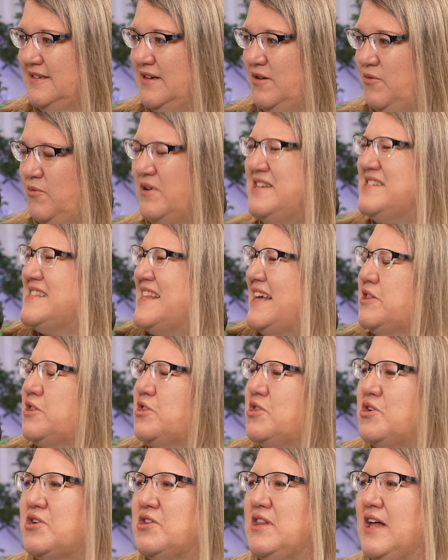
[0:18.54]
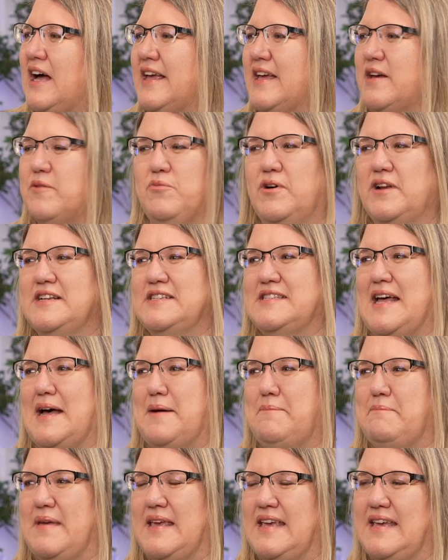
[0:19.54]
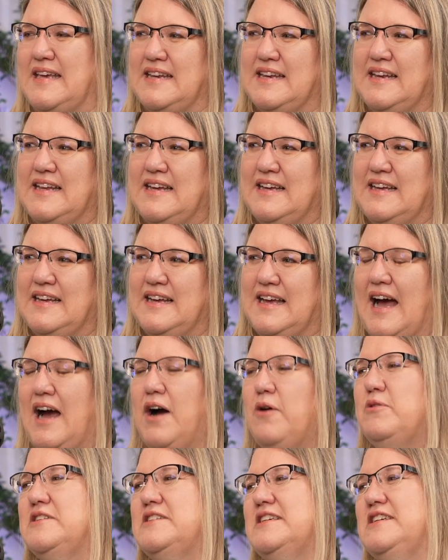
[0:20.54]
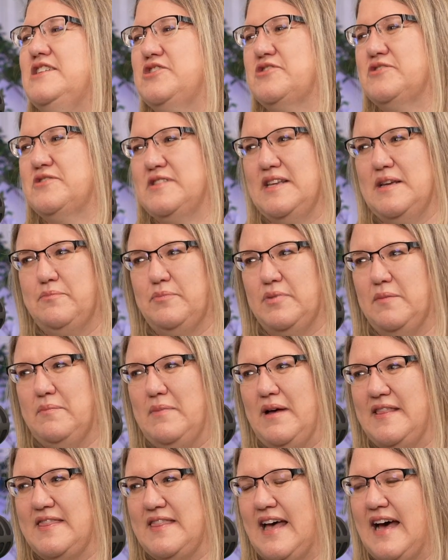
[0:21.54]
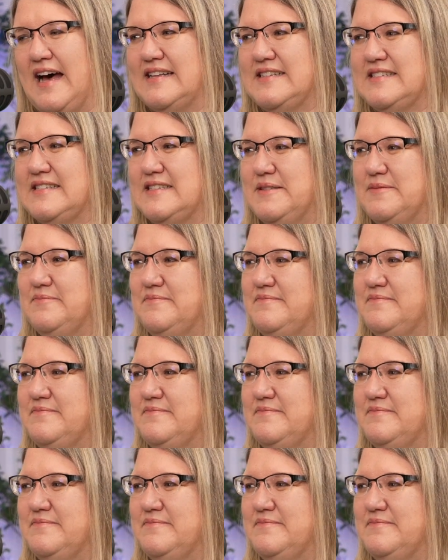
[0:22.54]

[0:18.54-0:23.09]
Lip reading: What does that look like and what does that mean? How would teachers implement that?